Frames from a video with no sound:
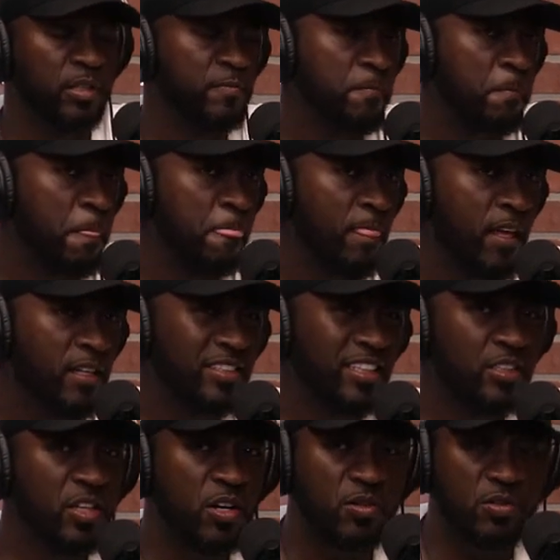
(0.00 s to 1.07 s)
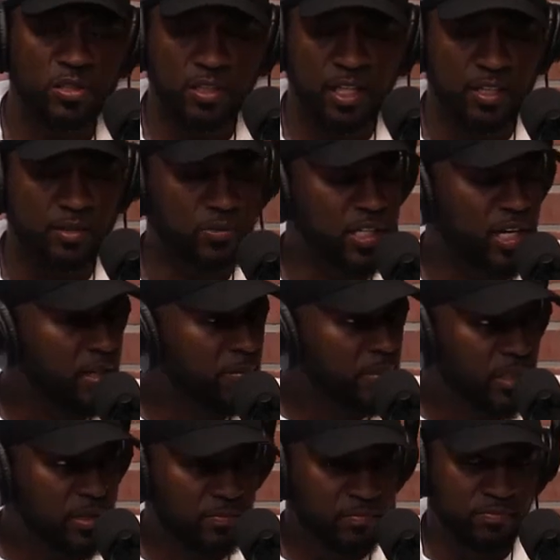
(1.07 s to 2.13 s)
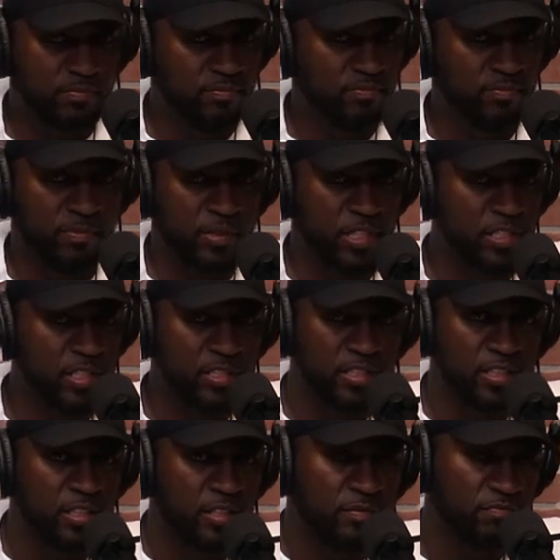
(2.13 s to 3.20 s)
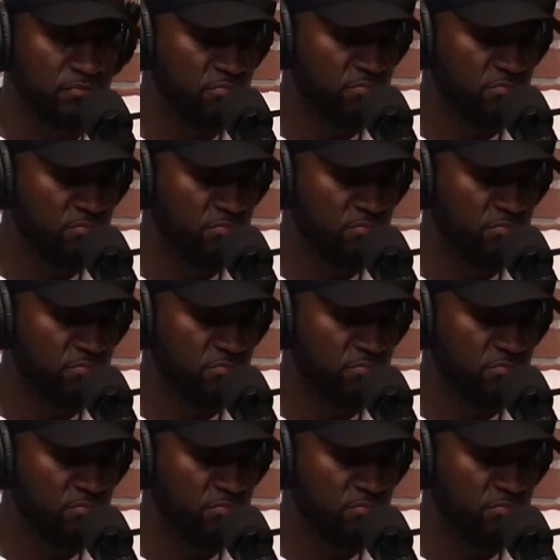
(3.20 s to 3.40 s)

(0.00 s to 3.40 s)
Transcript: I was like, Coach, like we got to make conditioning,